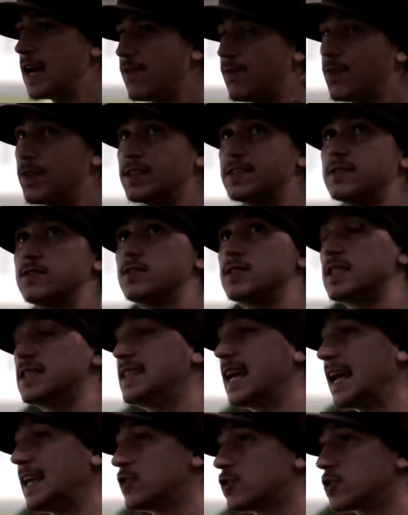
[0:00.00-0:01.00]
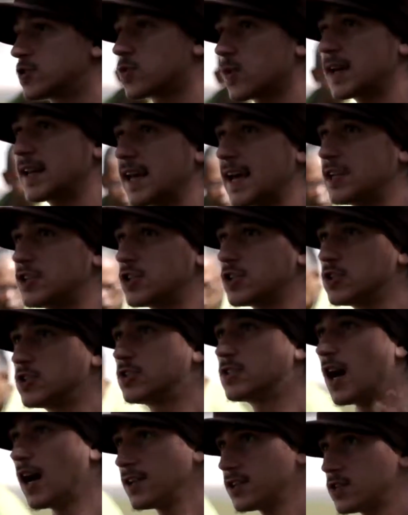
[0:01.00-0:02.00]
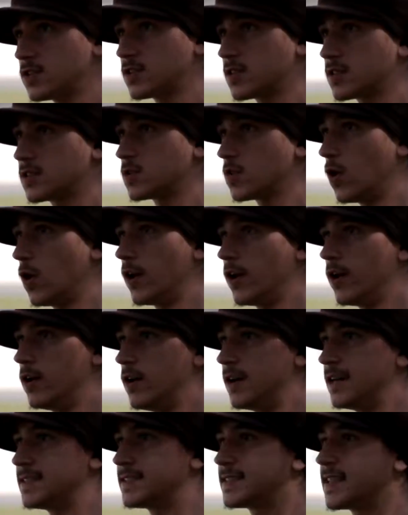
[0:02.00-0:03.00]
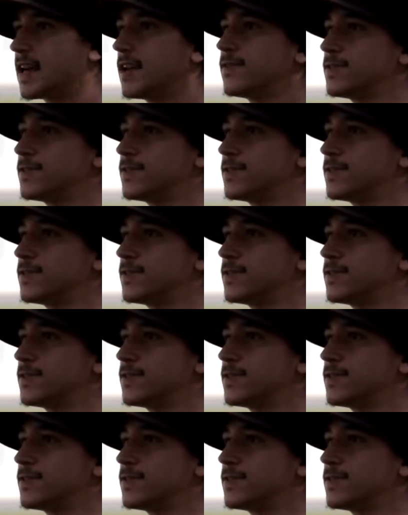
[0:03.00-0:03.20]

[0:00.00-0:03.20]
If the dangerous radiation touches the soil, instead